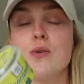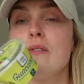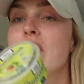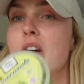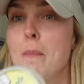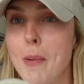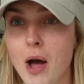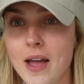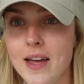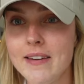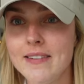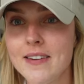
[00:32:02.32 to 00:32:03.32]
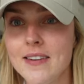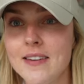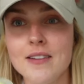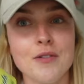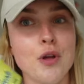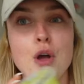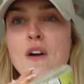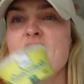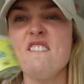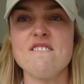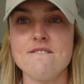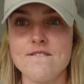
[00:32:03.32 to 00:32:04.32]
So if I can buy it,
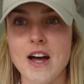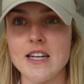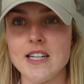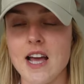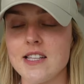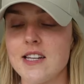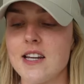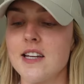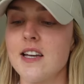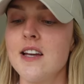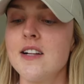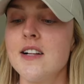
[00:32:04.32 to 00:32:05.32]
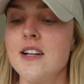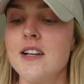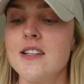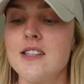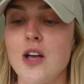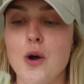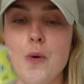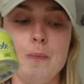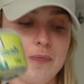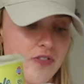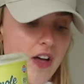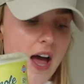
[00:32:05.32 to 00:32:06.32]
fantastic.
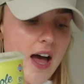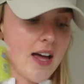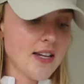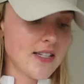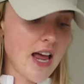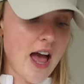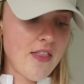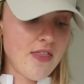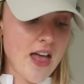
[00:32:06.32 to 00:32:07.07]
So that, and